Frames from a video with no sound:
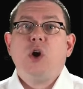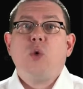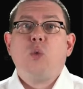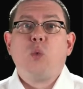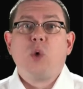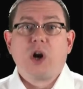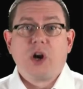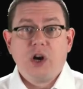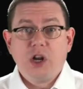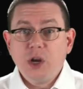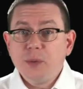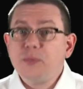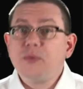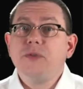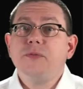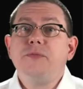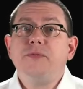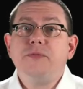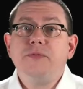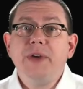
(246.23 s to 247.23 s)
We're going to
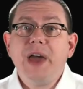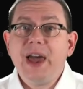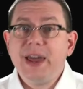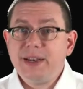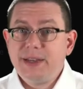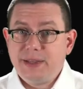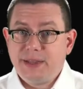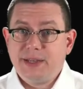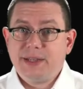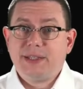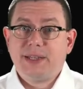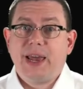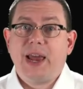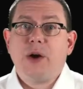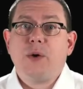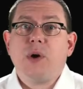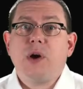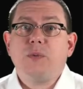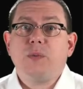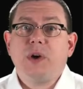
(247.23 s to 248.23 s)
prevent this
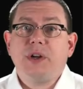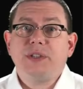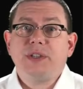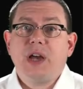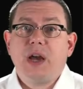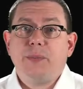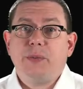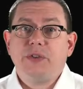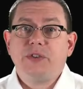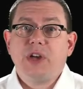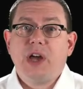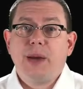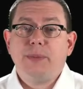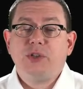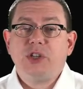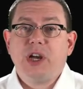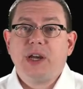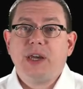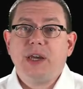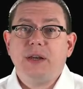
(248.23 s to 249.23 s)
error at runtime with type
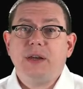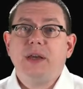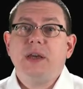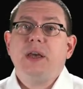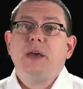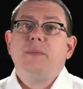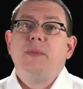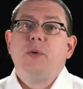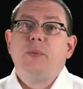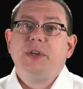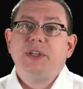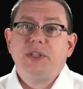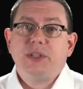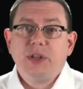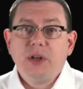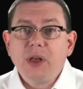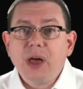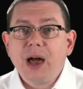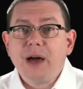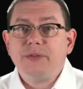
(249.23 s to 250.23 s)
checking, but we
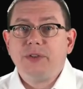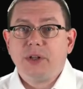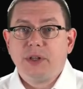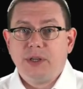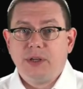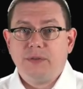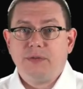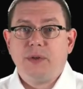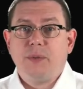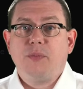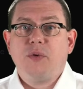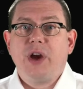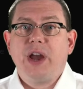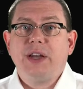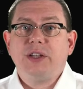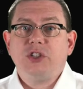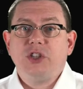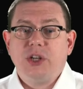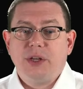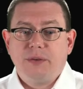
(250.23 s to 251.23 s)
still have to leave the
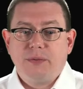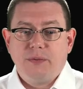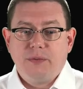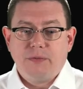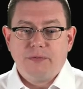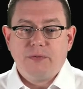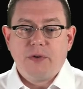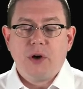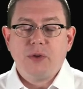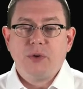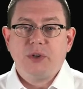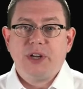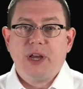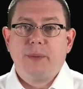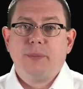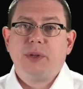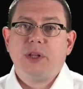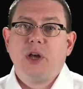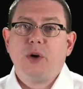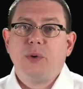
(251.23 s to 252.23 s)
branch in farther down
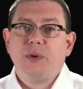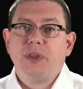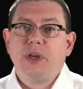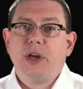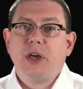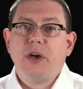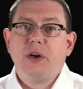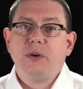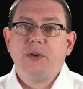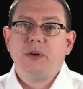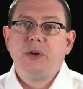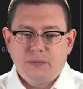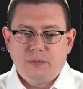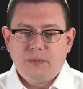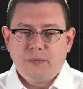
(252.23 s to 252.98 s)
below in the code.